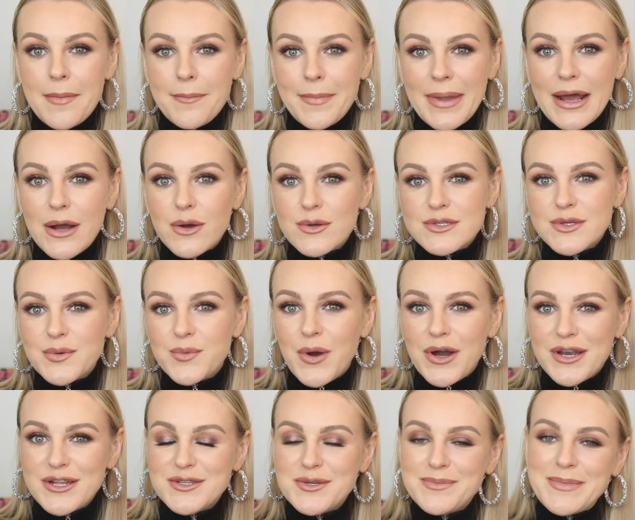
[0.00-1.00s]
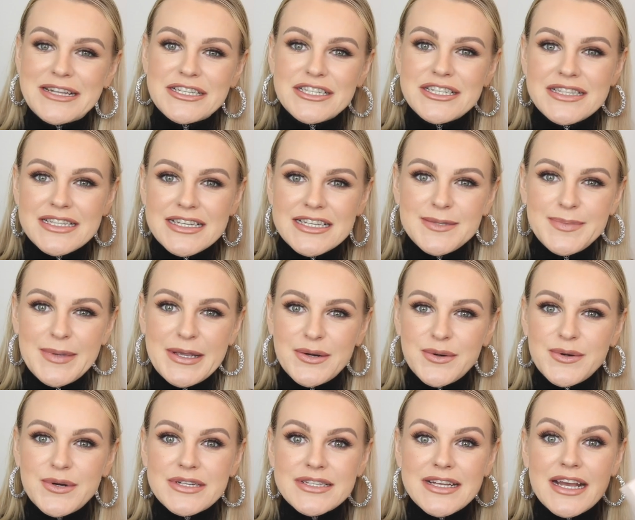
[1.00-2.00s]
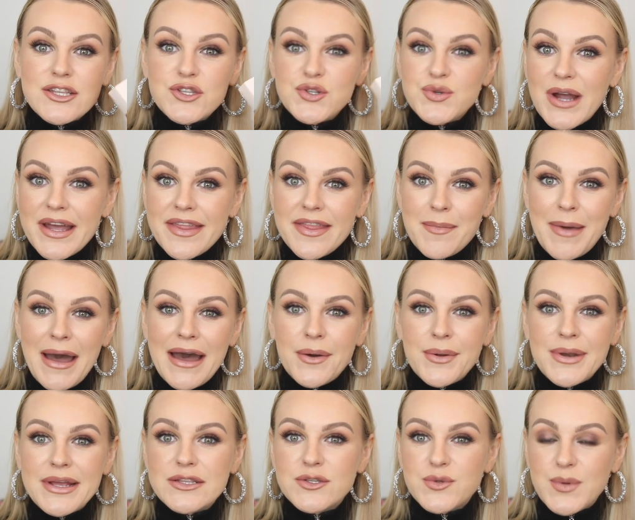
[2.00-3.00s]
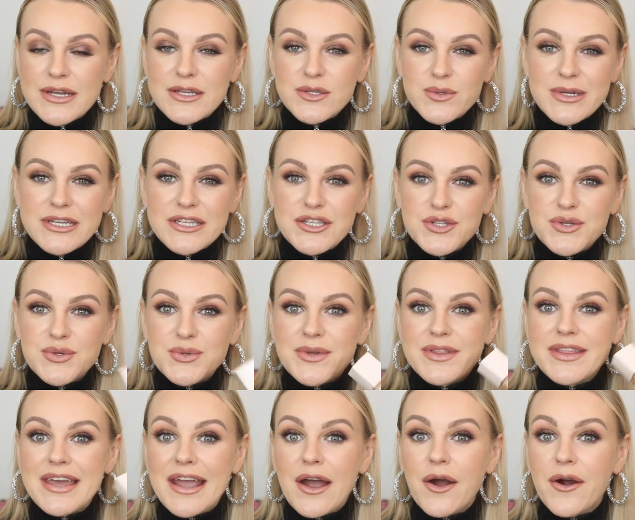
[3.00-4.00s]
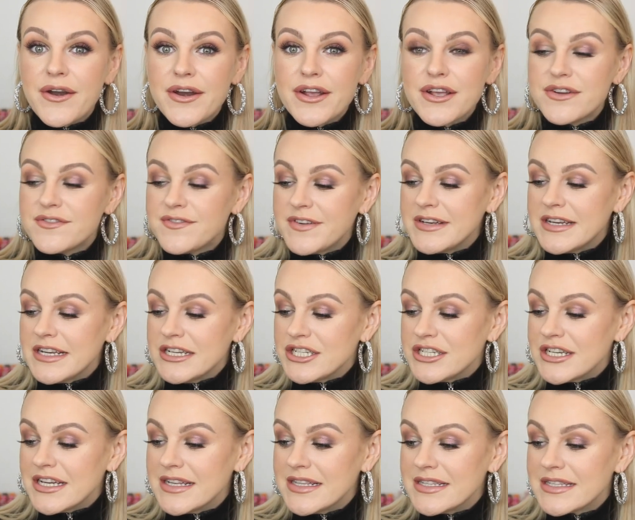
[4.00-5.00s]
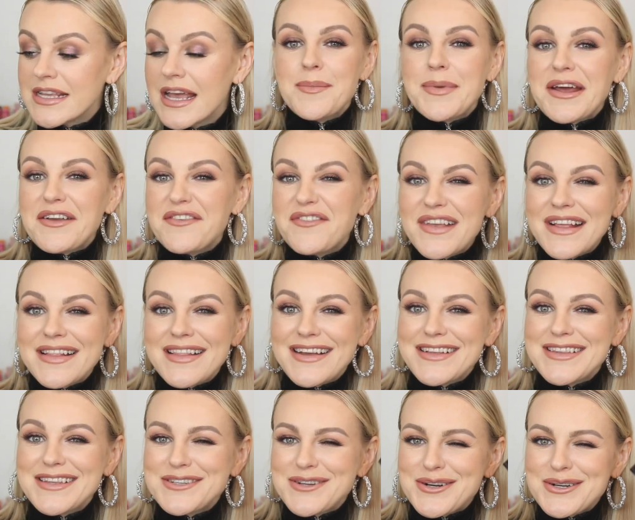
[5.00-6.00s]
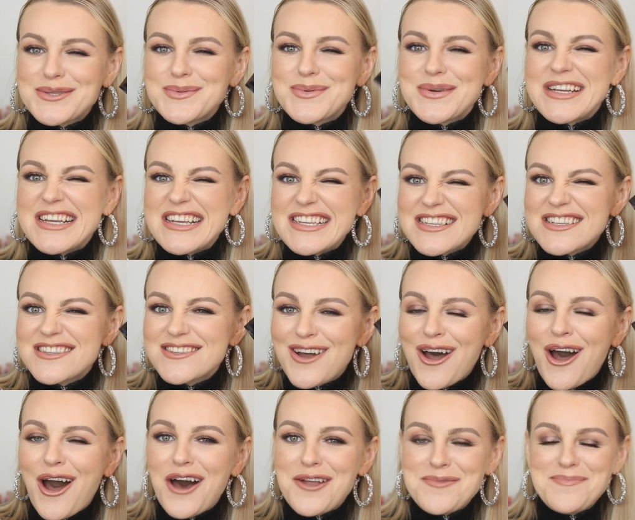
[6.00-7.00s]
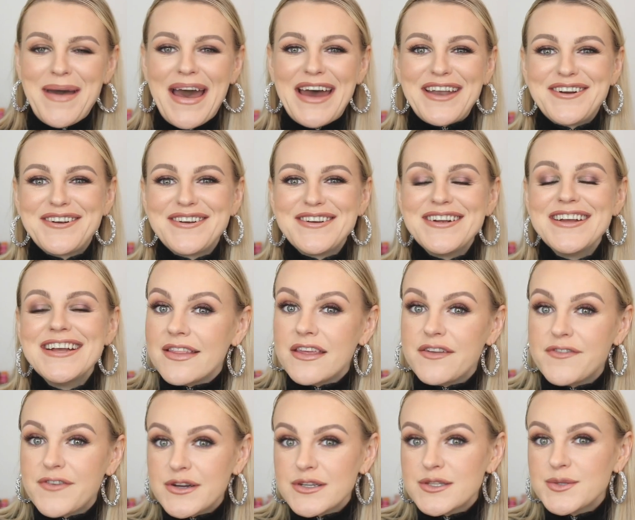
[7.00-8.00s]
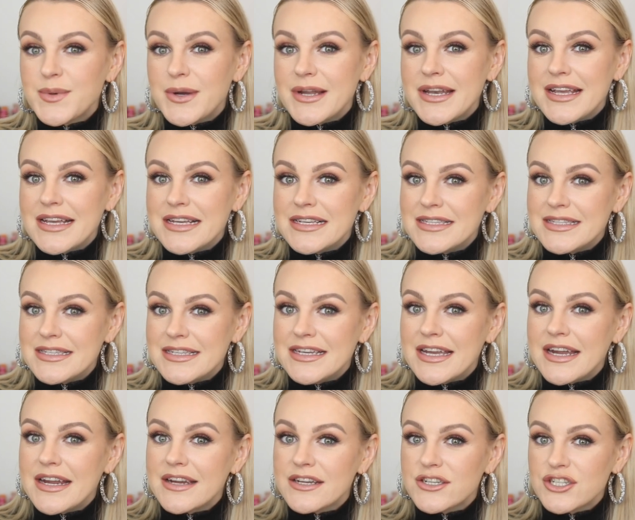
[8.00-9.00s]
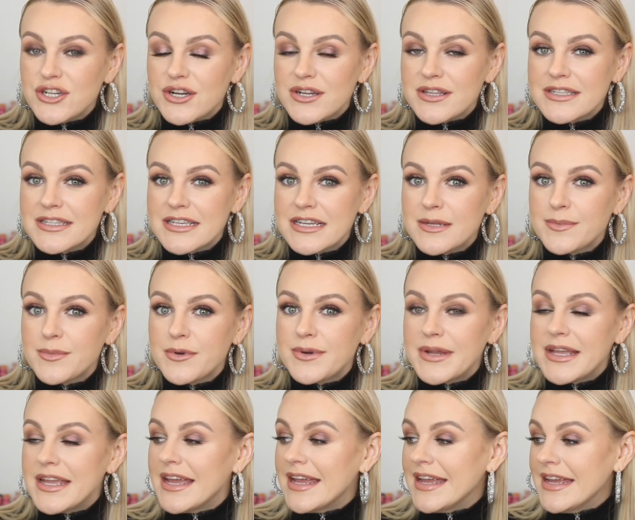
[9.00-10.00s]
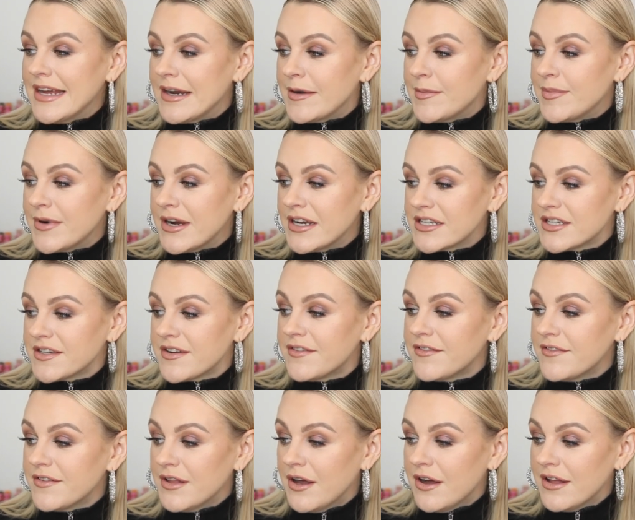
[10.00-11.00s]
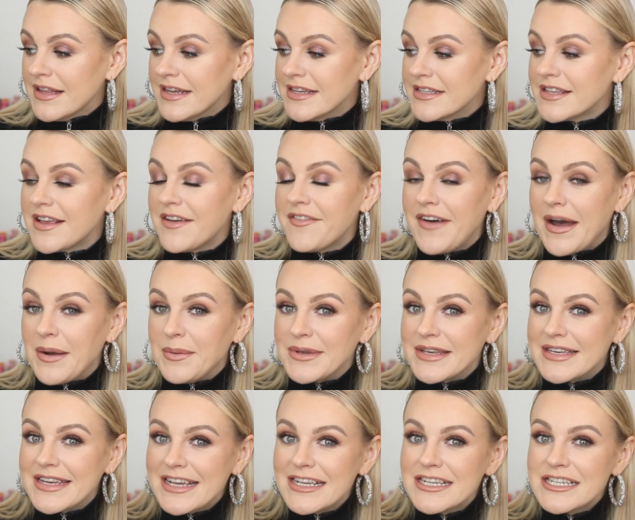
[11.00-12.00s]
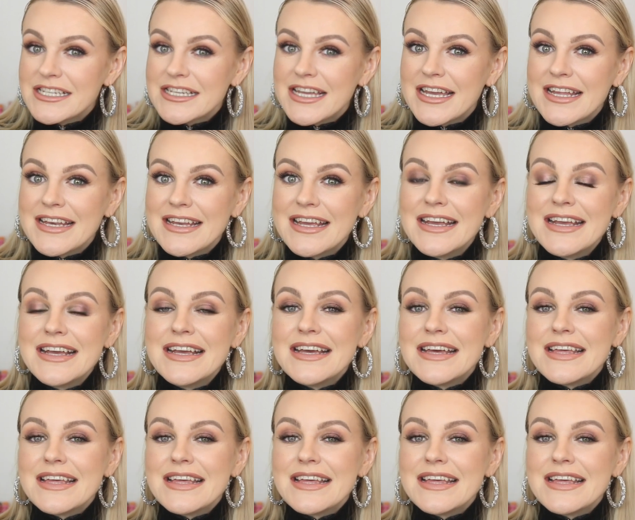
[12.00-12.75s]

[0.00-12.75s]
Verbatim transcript: But I also wanted to mention these because I tried them out in twenty twenty-two. They are good foundations, but I feel like the NARS one is a tad better. The first one is the Charlotte Tilbury Airbrush Flawless Foundation.